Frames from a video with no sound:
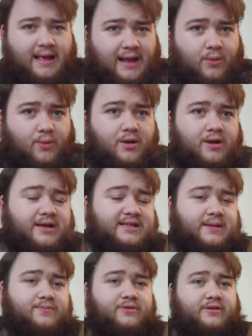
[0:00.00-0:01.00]
At work,
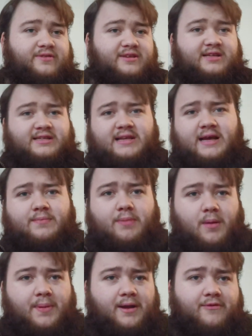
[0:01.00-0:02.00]
as I previously said,
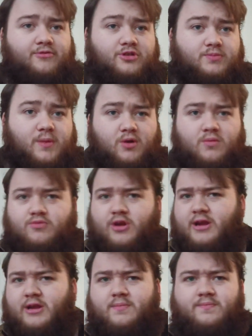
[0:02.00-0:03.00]
popping out for a smoke
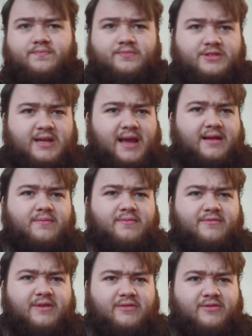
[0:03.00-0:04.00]
break,
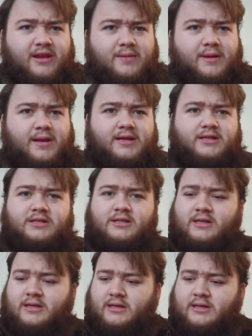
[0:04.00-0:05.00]
10-15 minutes
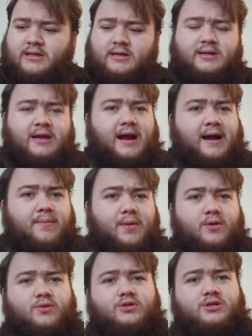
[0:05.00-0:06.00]
at
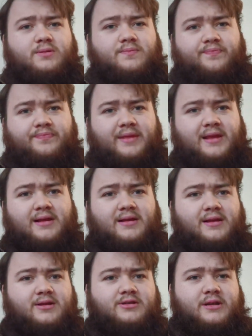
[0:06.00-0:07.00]
most,
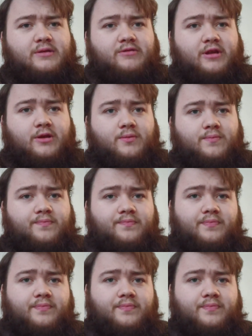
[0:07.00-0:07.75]
little cigarillo.